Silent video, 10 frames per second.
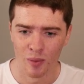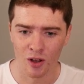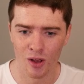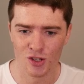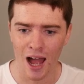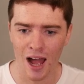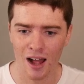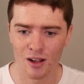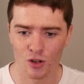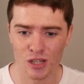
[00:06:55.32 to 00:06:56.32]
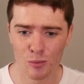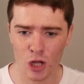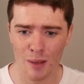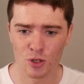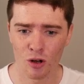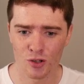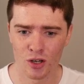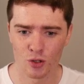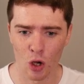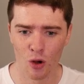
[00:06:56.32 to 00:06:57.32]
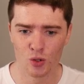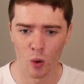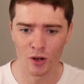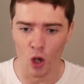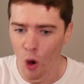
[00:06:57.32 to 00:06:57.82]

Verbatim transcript: Because sometimes crossing your toes works.